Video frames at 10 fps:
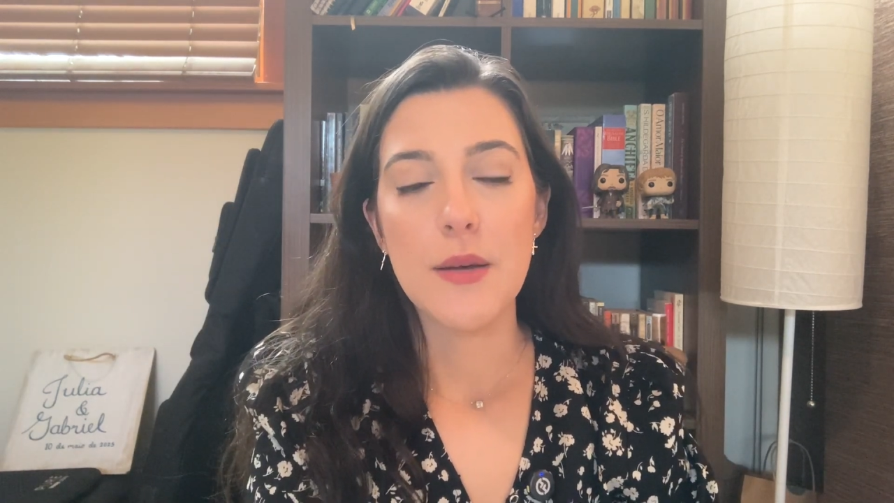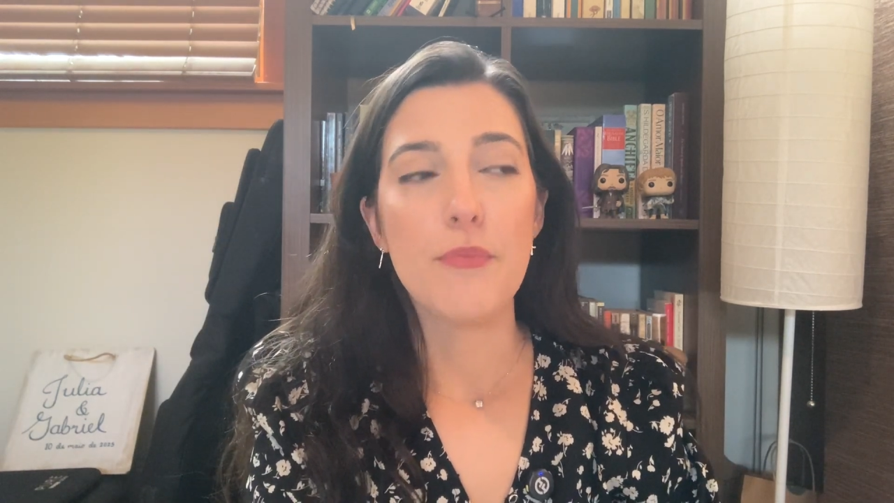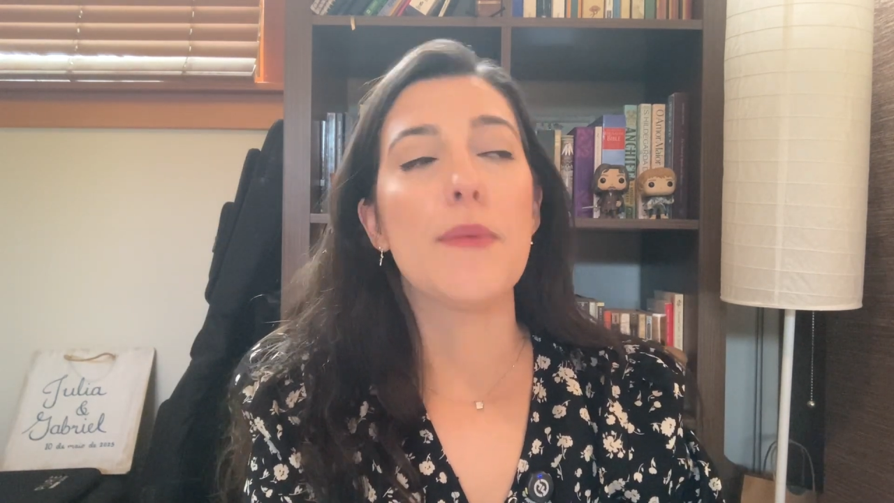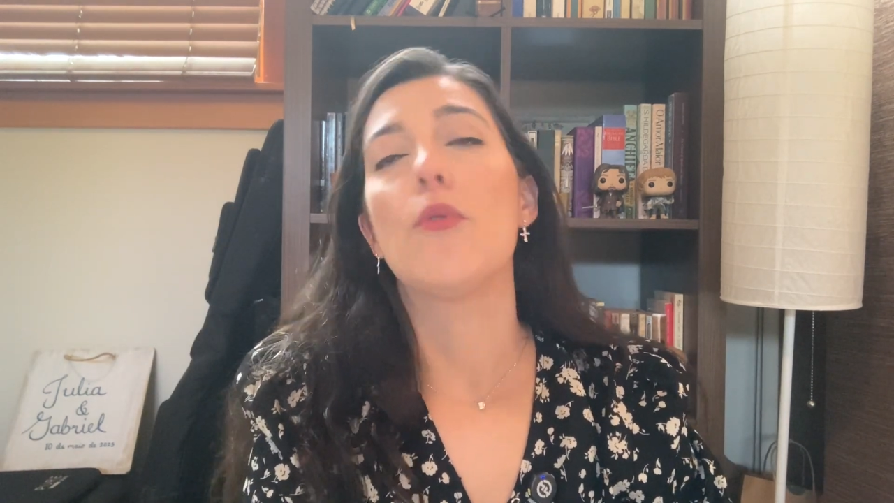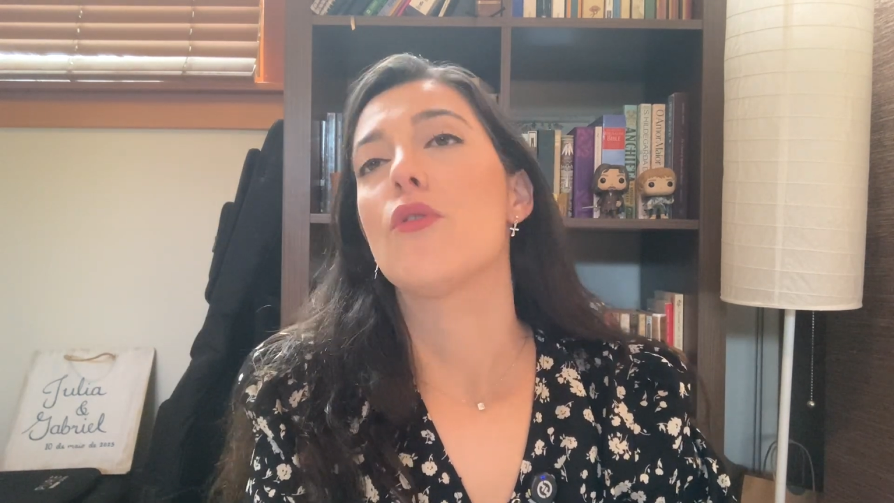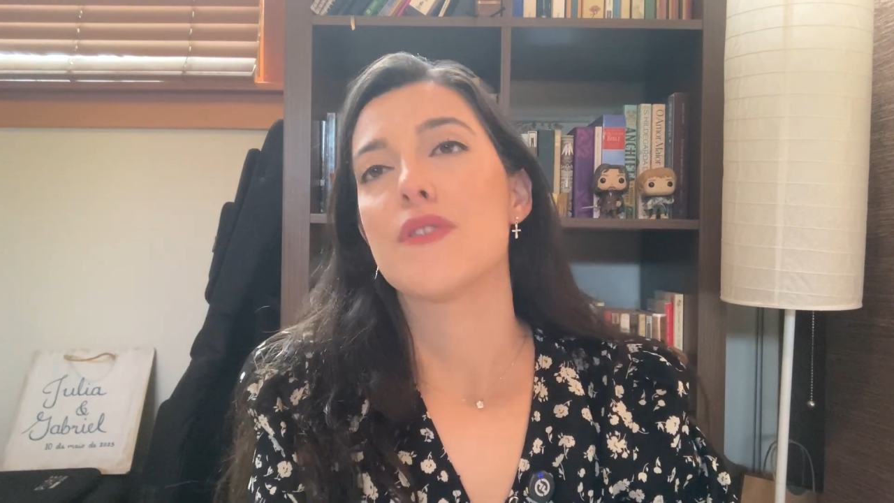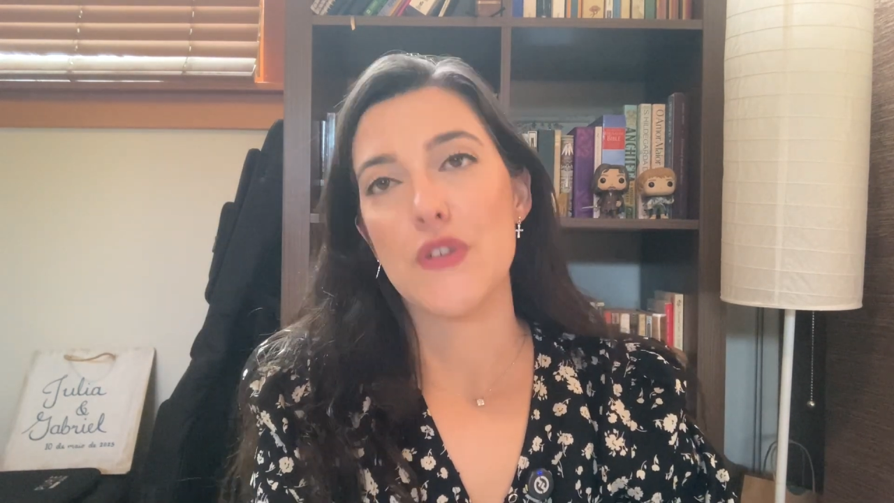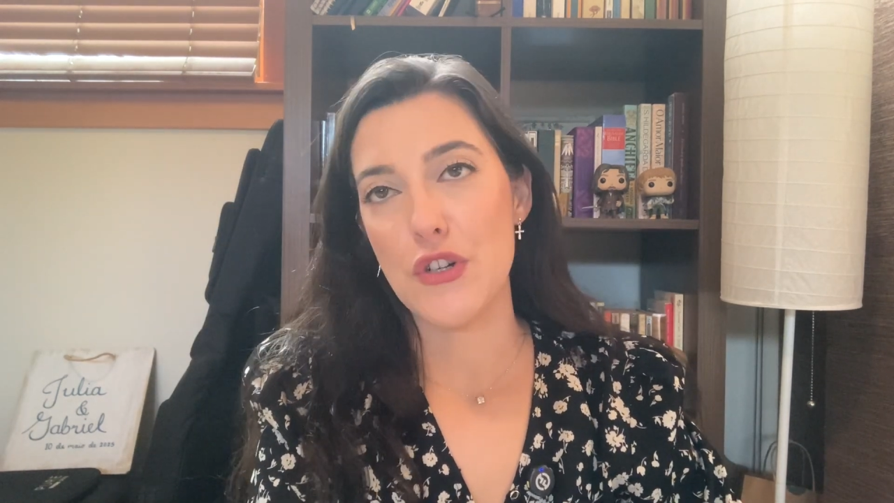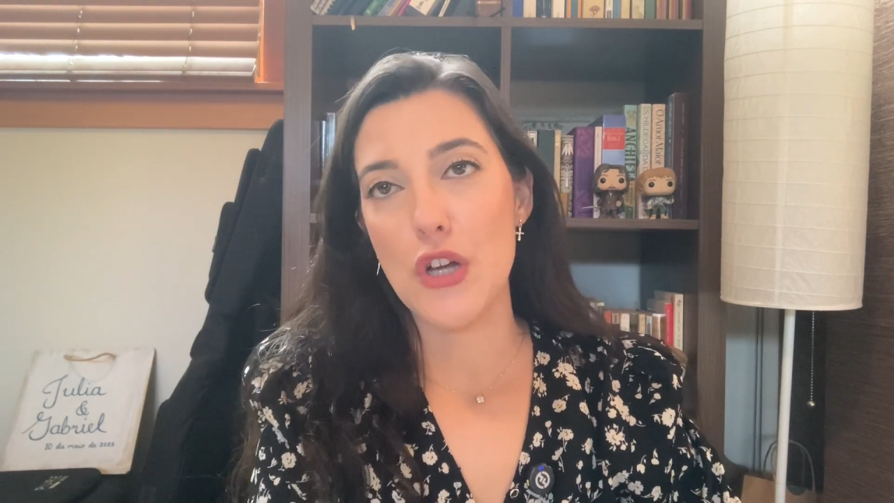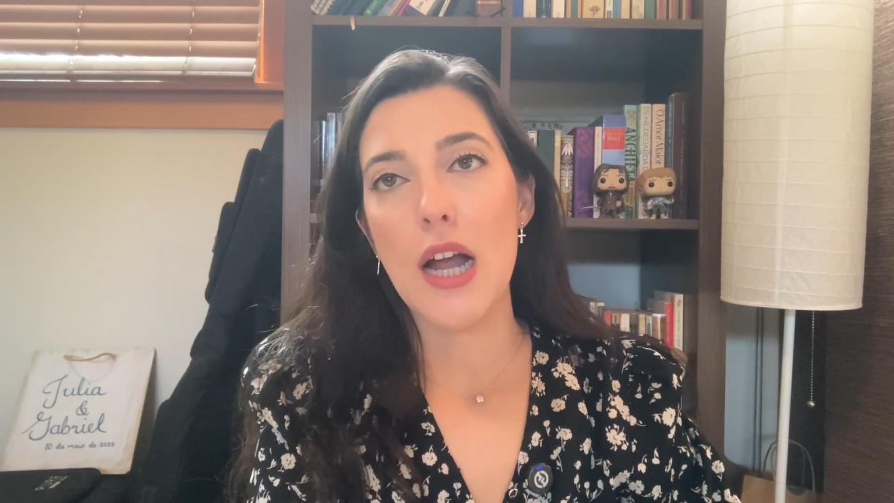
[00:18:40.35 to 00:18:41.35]
people
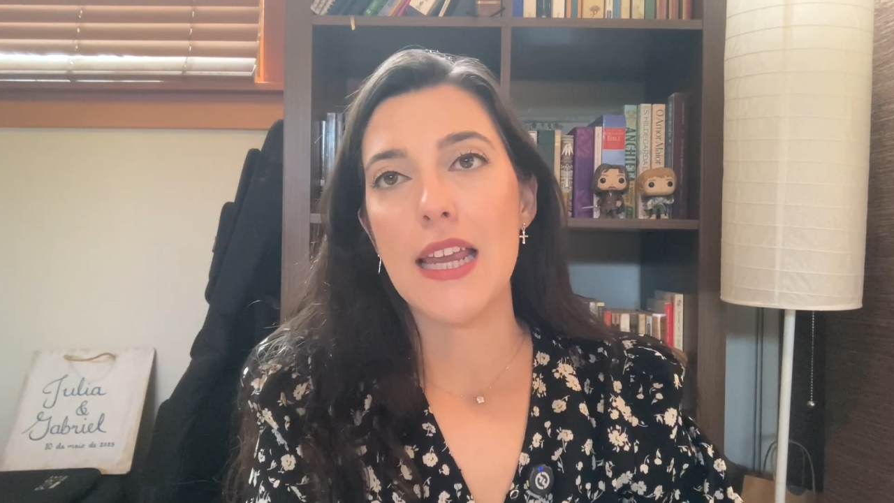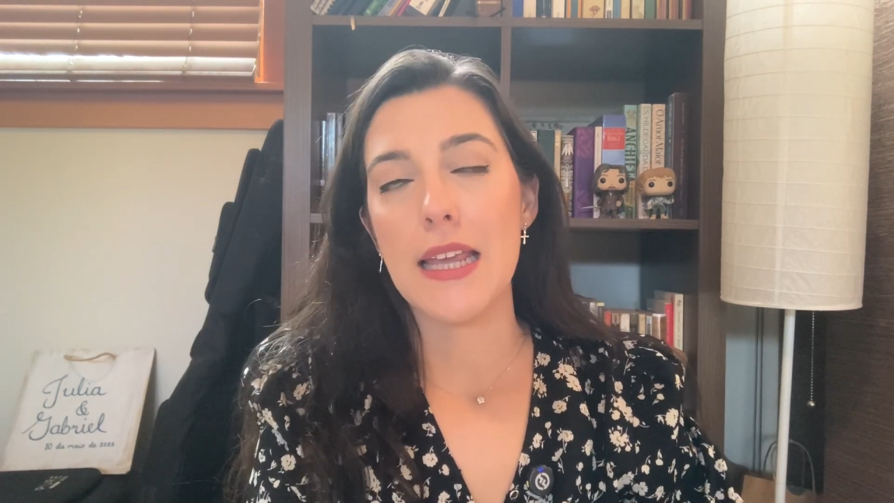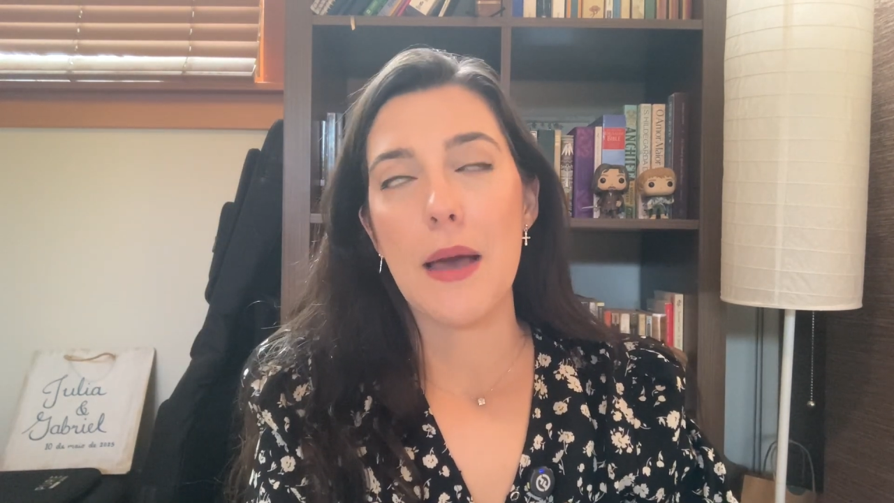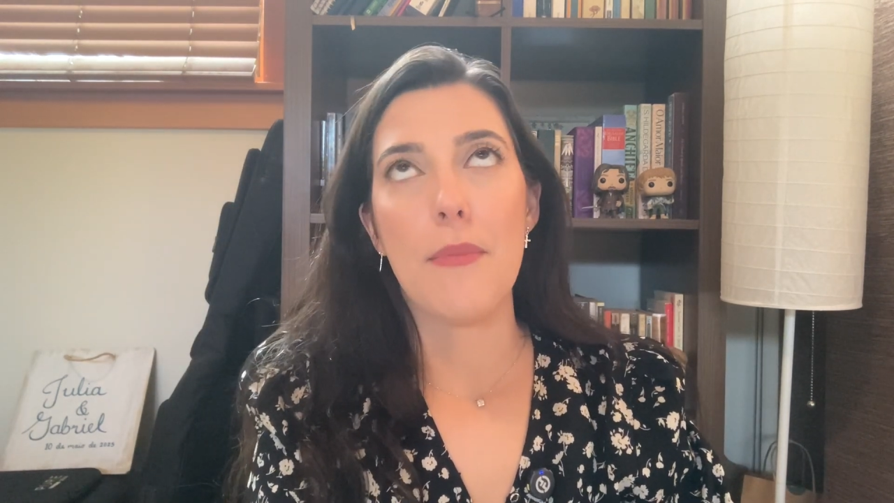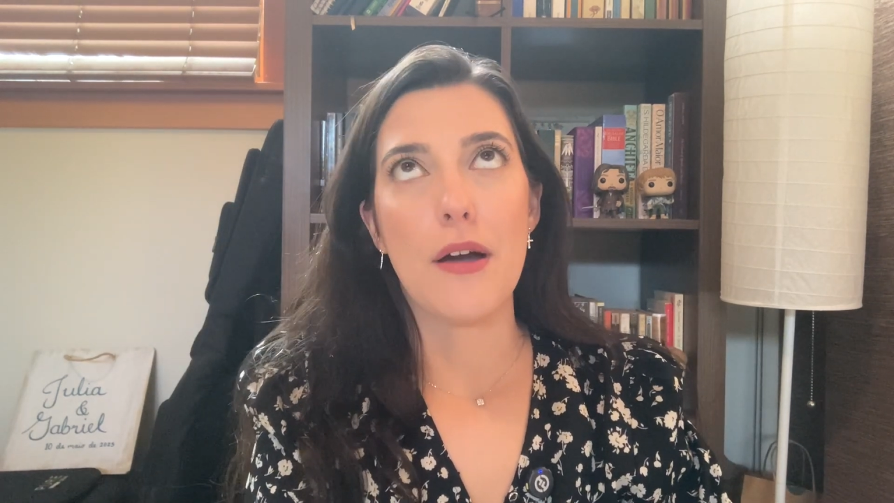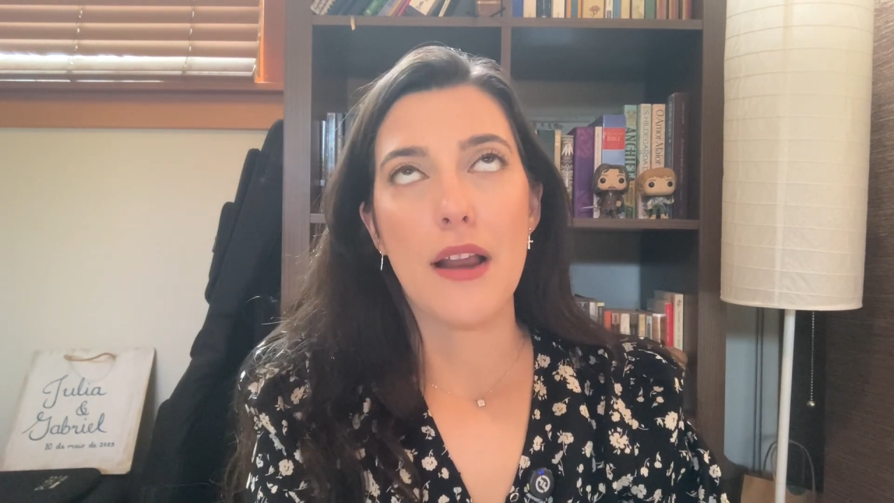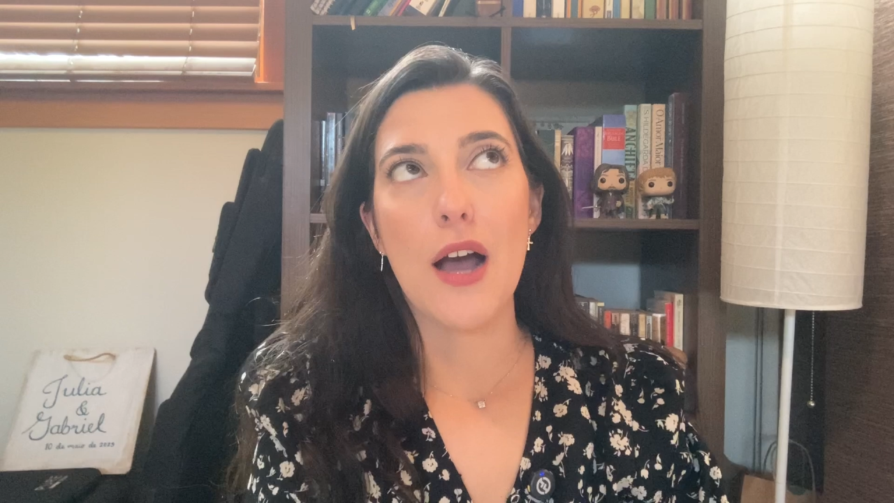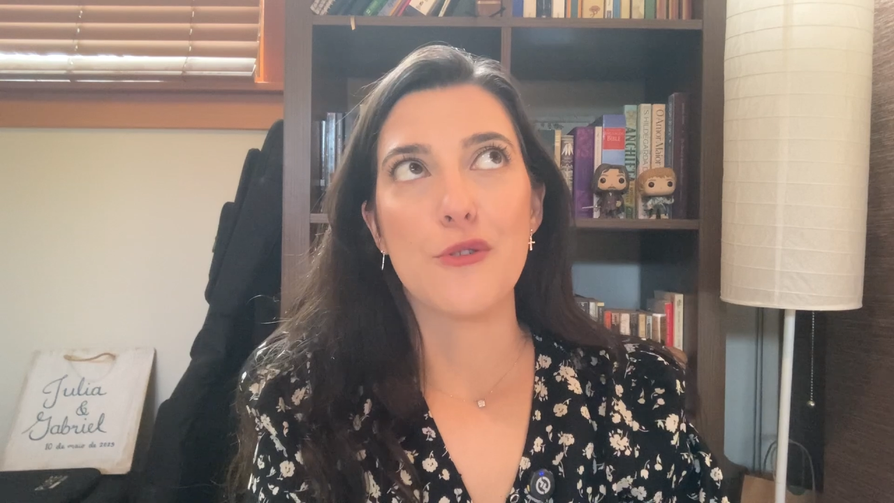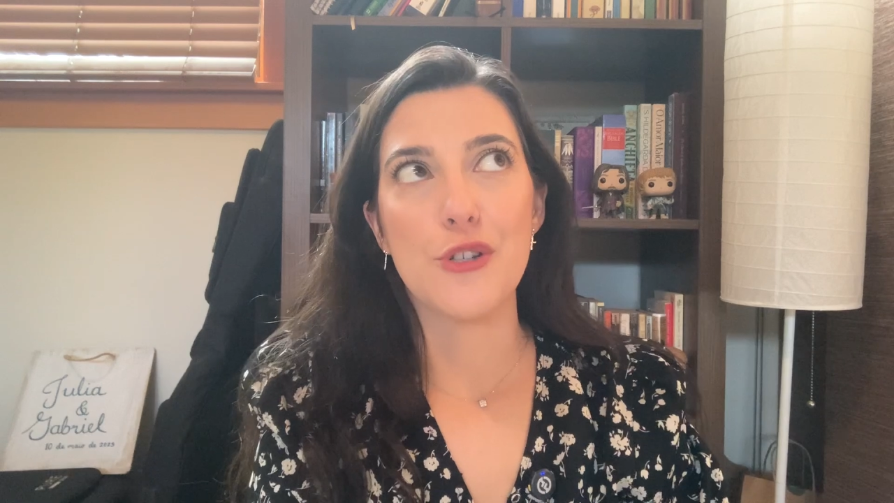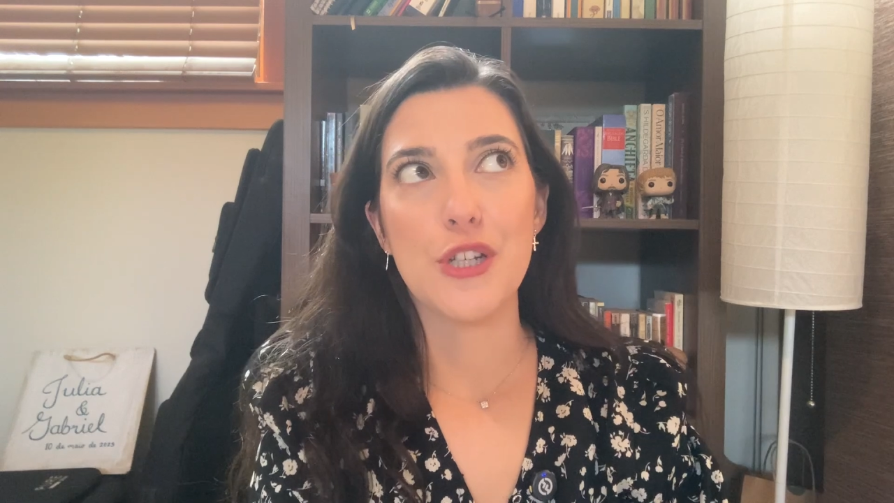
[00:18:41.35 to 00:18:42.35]
start talking about
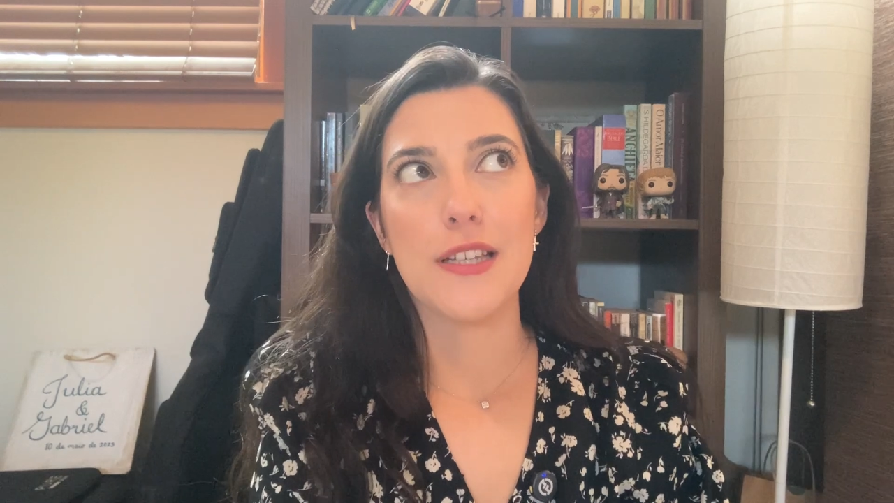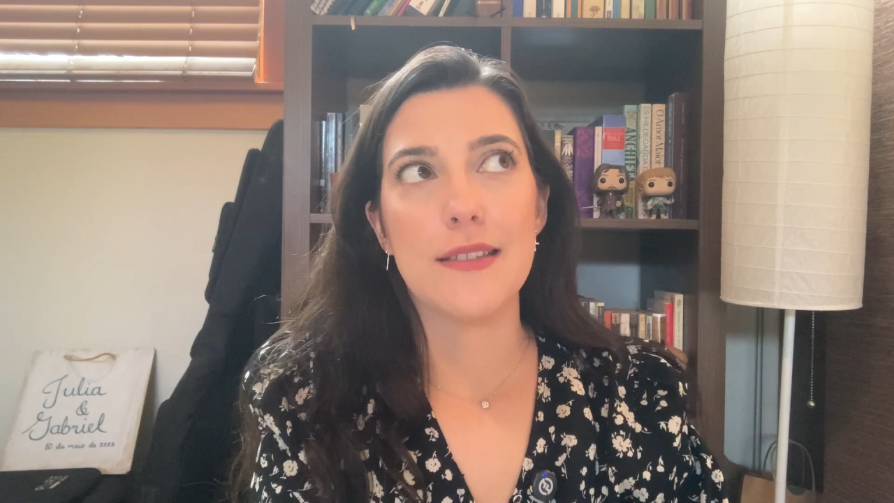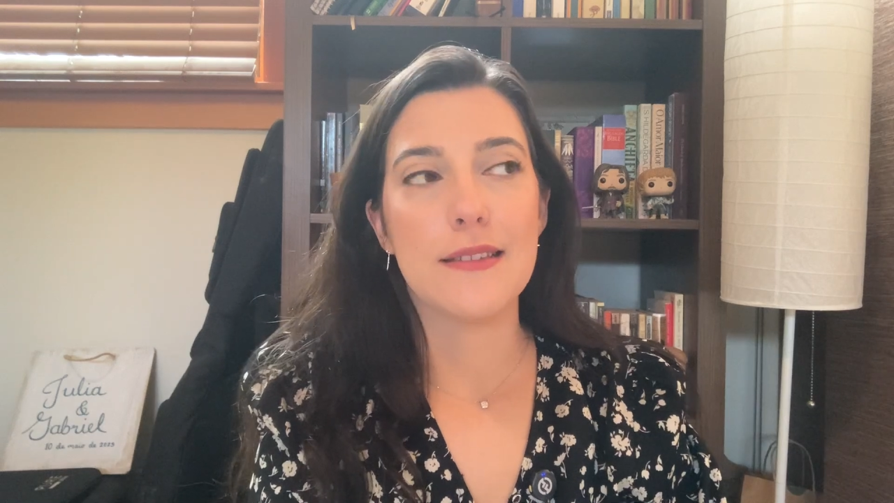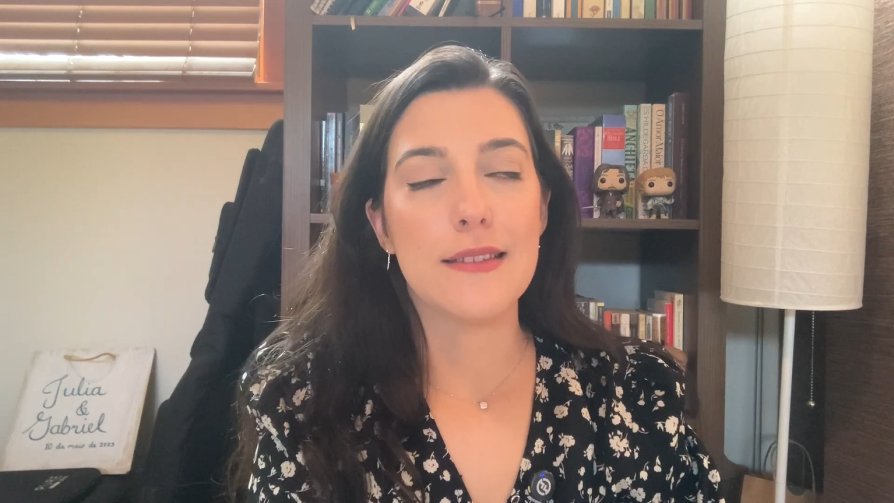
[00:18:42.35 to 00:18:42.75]
how she